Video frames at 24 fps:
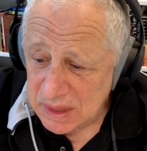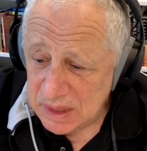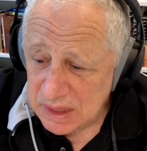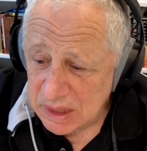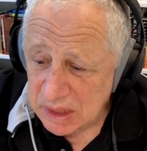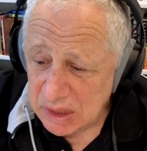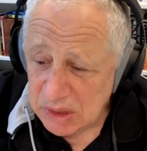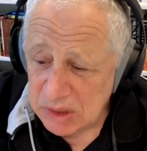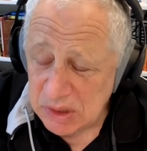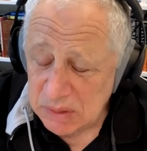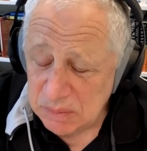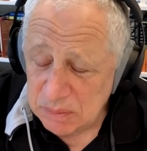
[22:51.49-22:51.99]

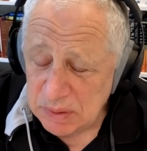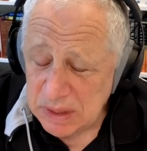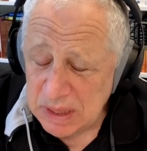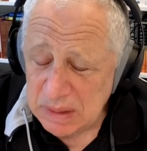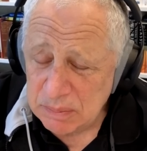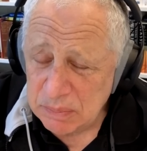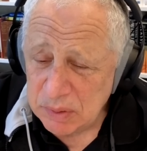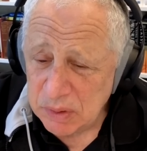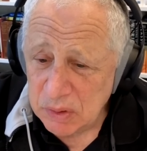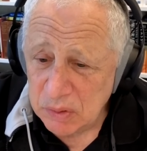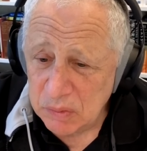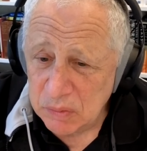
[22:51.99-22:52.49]
are the
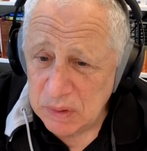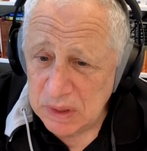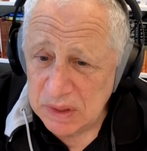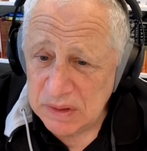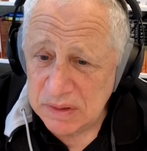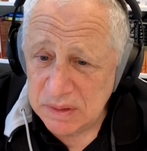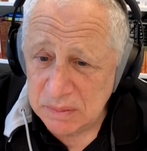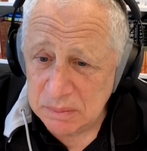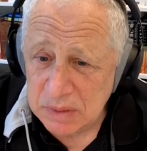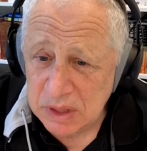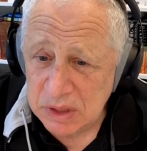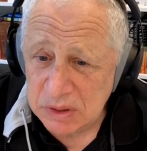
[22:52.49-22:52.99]
people with the
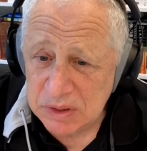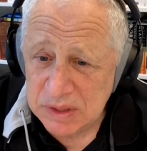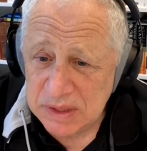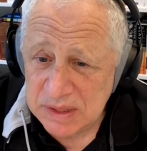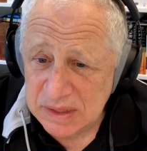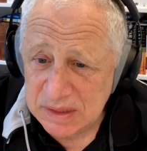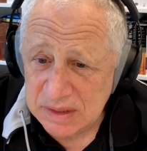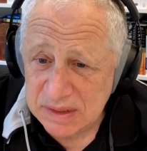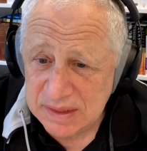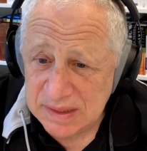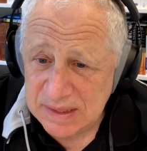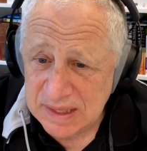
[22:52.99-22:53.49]
most
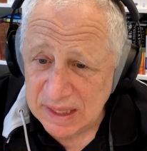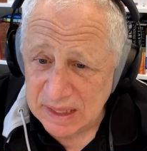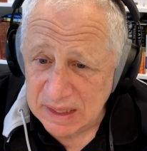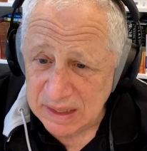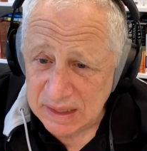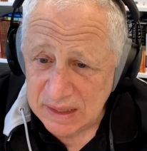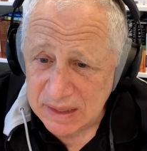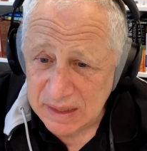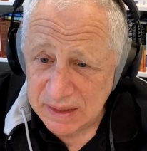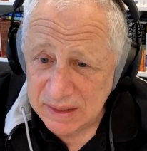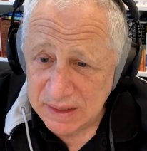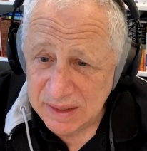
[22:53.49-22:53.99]
at
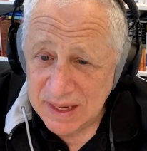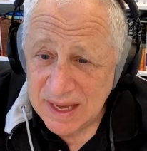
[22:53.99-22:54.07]
stake